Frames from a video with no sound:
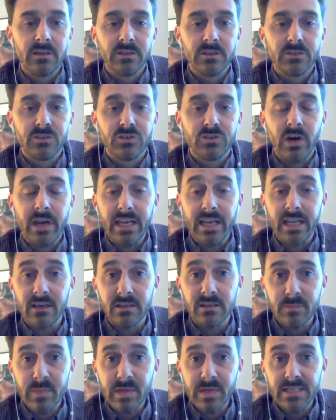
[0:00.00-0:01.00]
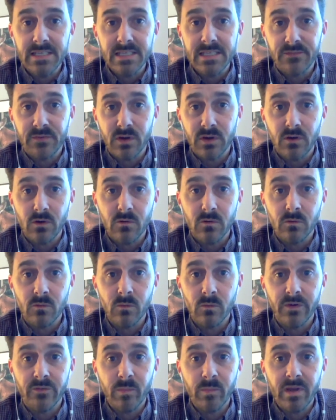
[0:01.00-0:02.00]
Training has been difficult.
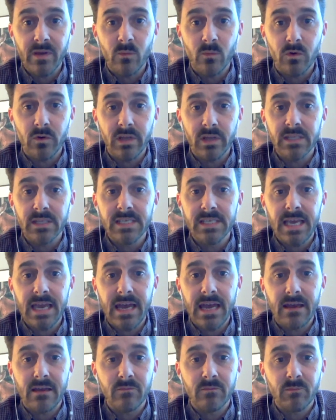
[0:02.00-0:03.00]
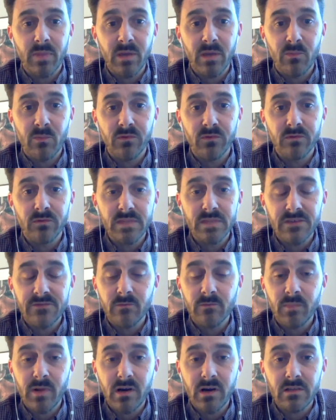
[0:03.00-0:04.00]
We've been wanting to get people from
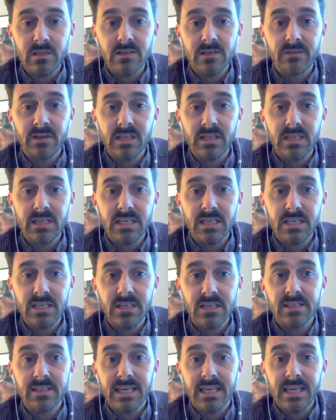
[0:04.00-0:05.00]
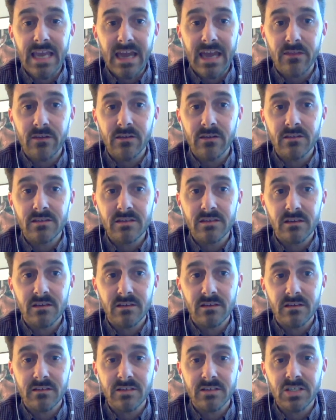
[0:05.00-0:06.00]
different parts of Indonesia together
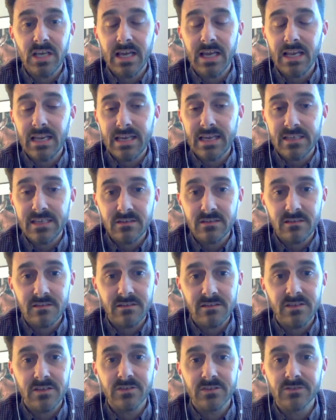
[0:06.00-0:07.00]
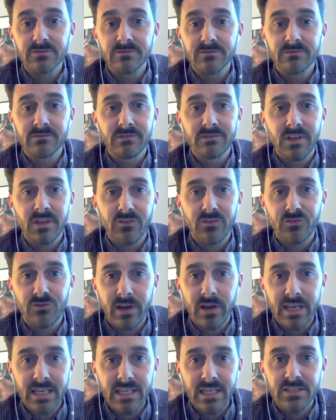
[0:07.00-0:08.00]
to share lessons and
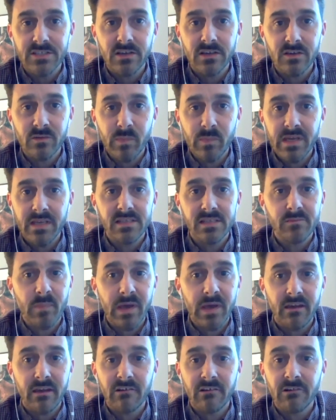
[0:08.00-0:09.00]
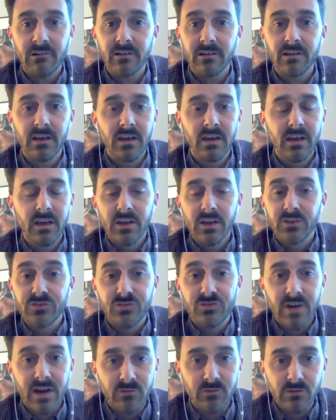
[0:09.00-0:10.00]
train each other peer-to-peer, and
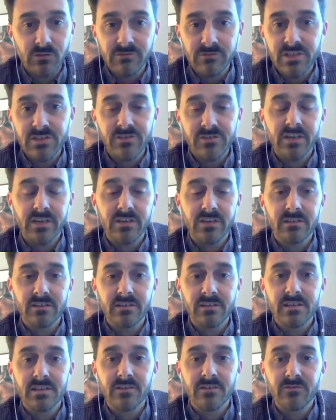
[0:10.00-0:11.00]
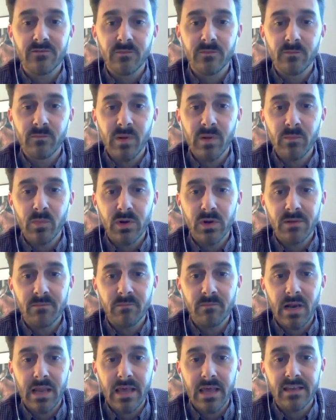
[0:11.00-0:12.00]
travel restrictions have been put
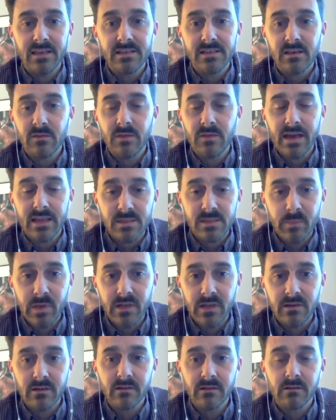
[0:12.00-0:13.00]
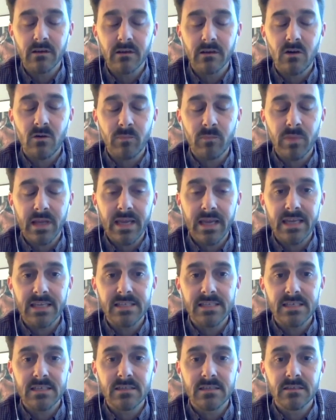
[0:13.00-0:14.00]
in place, so that's been
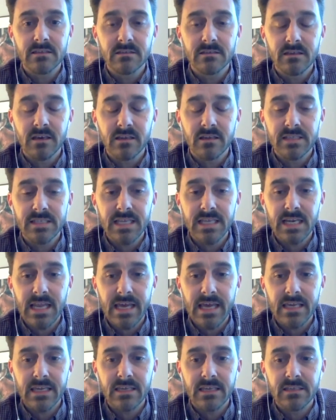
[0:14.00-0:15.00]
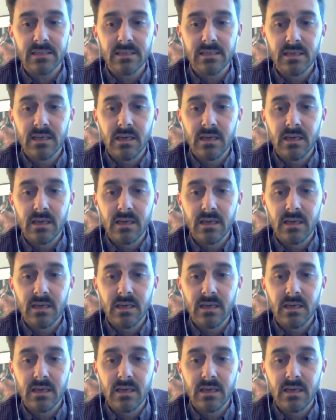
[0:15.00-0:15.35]
complicated and delayed.